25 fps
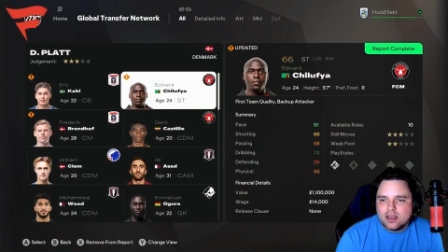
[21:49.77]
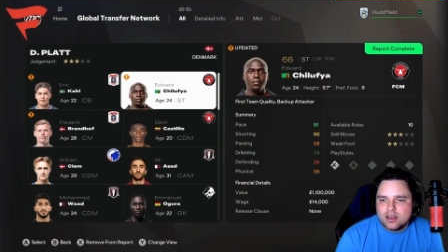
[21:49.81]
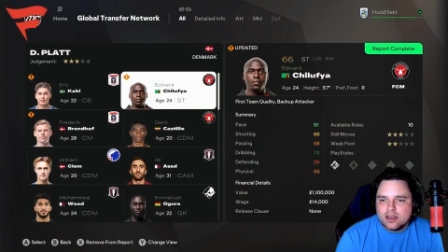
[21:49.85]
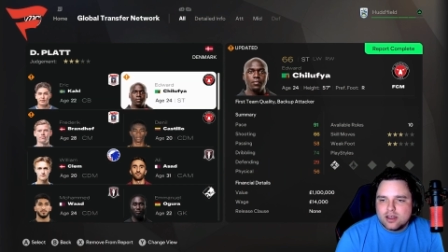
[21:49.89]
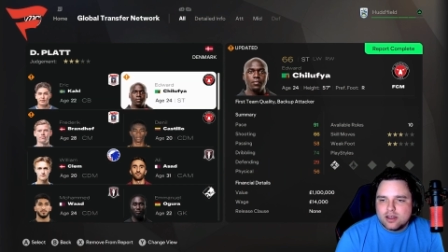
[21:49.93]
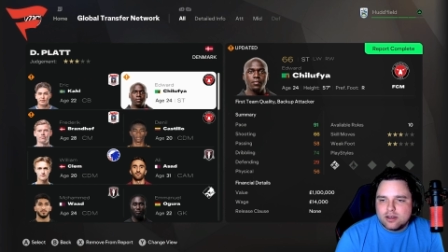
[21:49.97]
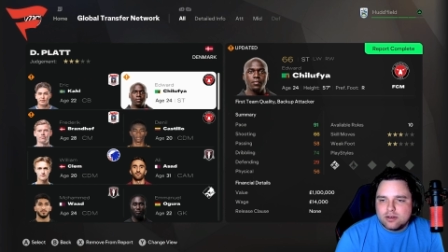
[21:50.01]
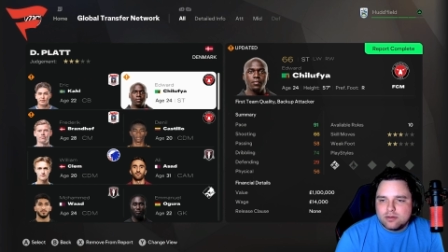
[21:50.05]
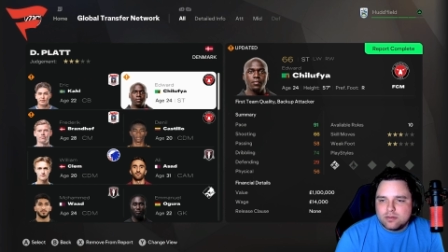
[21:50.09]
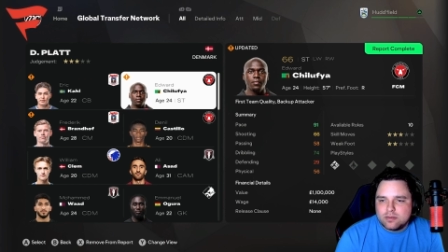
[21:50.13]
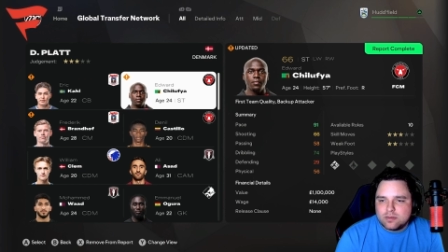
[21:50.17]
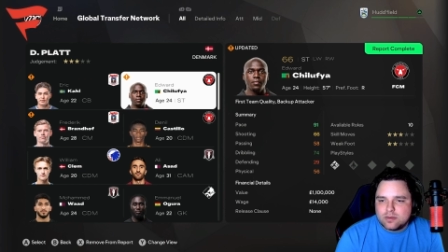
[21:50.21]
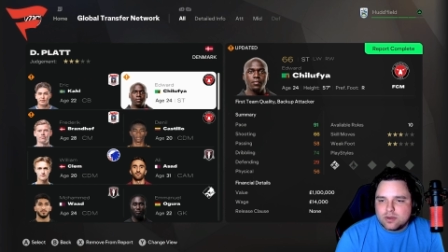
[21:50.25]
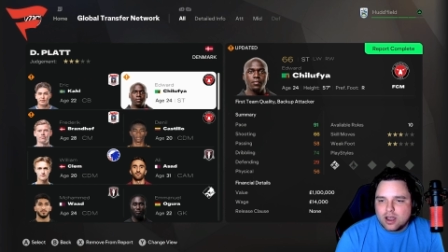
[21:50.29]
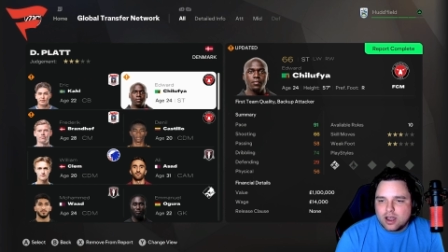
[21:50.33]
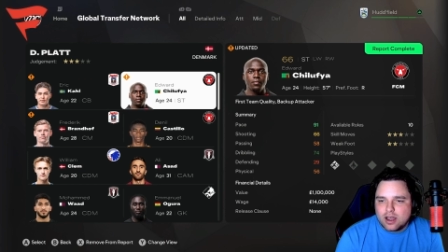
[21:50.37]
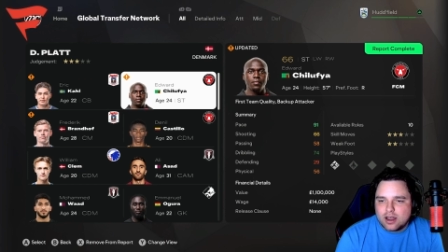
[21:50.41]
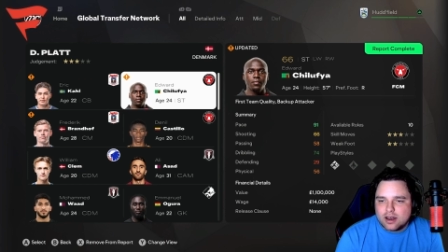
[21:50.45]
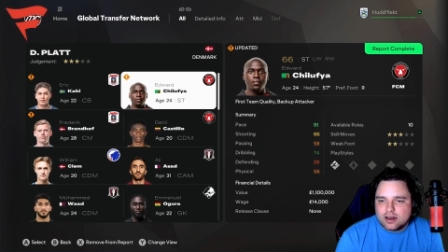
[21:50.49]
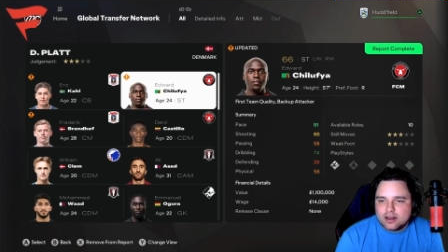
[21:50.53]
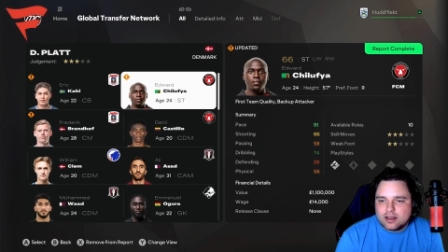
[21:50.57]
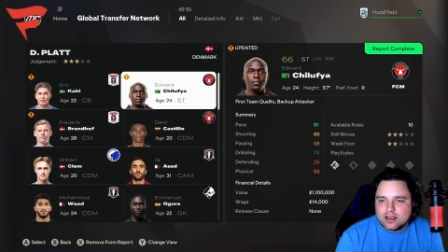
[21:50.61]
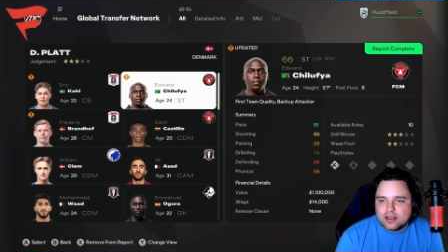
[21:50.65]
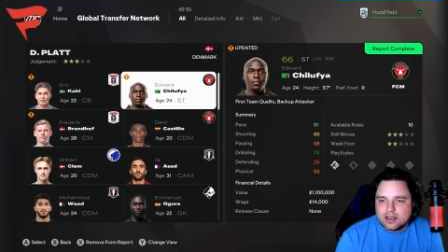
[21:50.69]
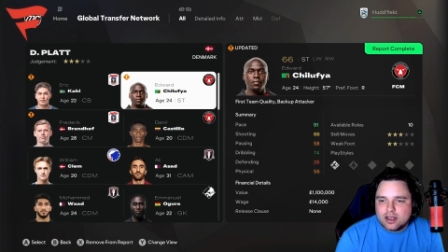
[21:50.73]
We've
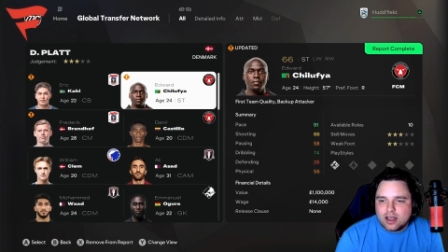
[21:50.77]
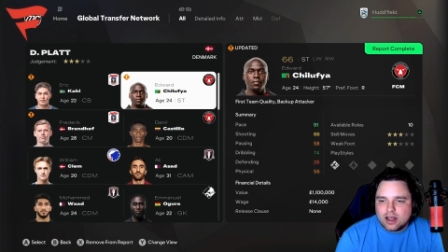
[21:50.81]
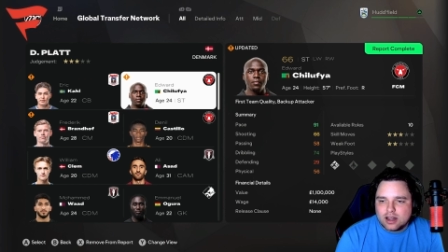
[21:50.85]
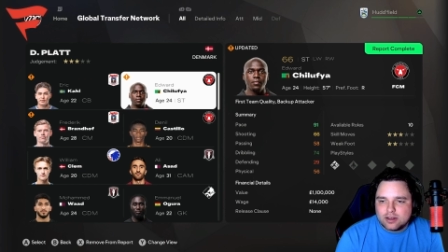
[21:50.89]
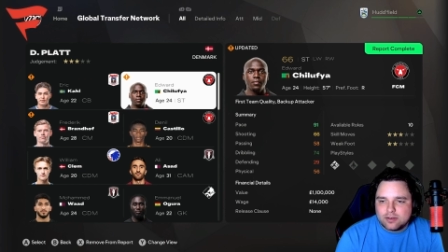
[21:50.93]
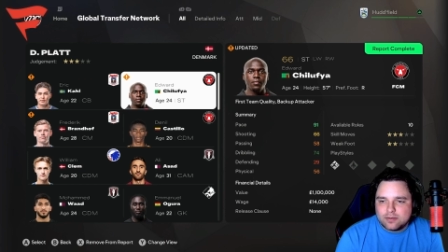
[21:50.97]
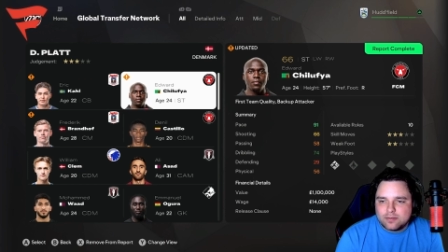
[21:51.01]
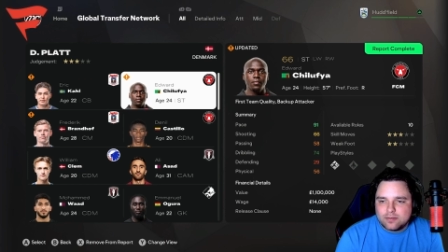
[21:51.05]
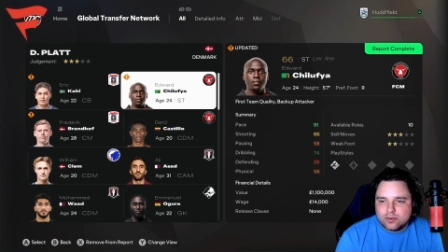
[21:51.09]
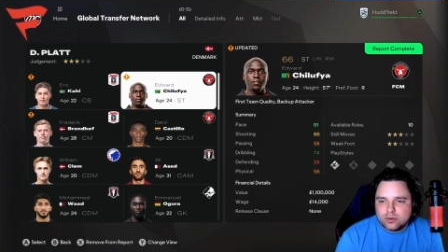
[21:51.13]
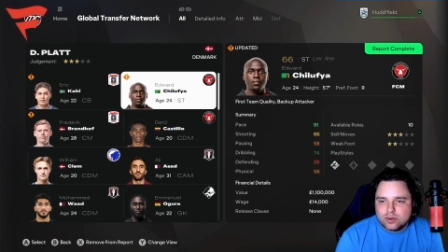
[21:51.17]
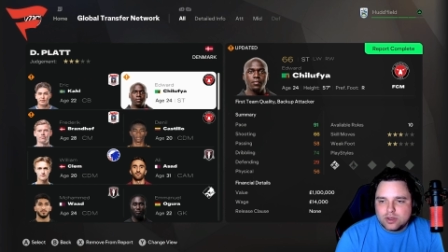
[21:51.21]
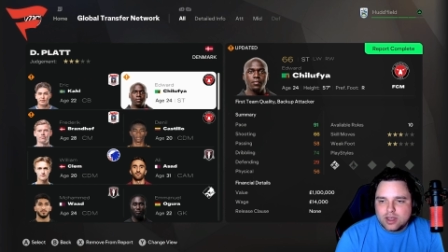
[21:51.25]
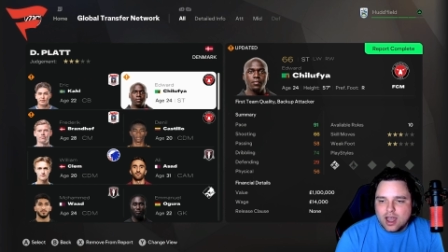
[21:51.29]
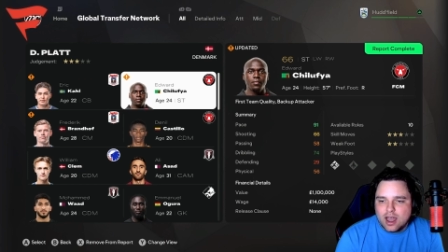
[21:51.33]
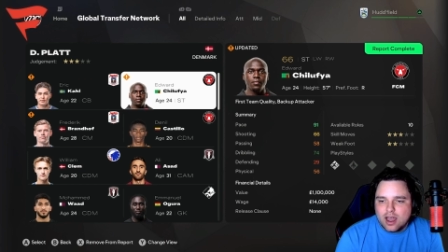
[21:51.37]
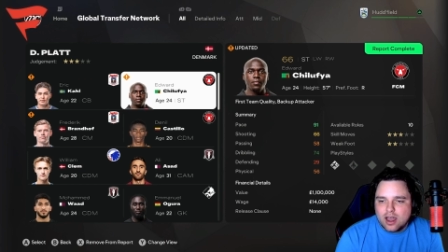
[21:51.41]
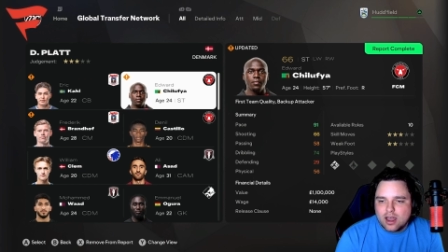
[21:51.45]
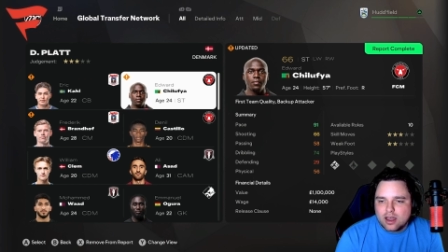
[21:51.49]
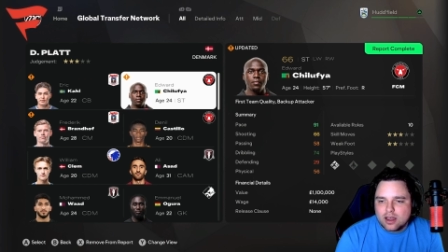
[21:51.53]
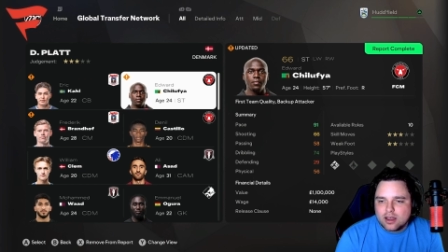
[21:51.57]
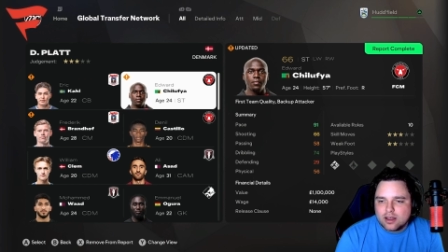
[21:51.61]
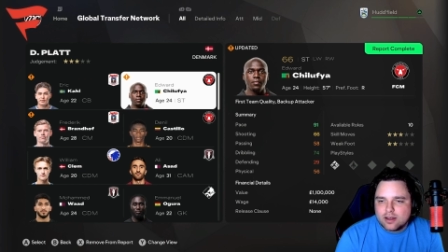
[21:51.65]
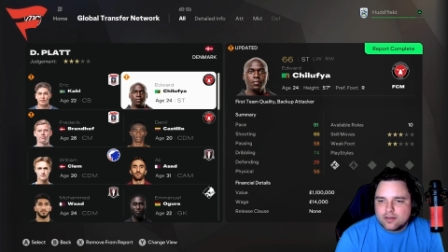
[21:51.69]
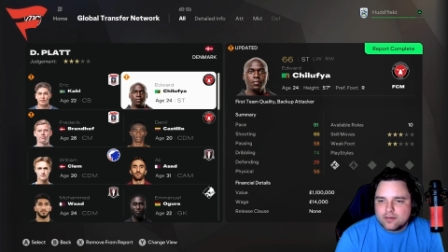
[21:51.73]
got
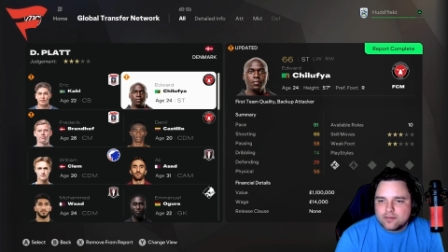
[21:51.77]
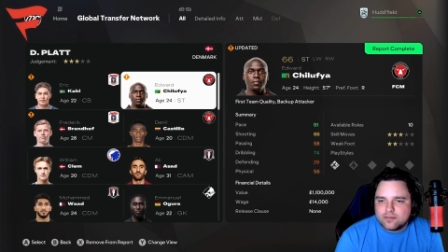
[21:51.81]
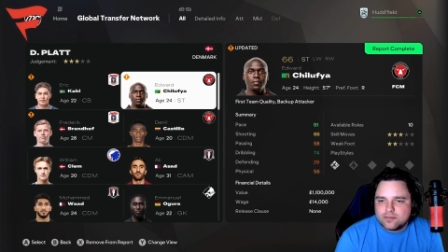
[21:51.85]
Califuya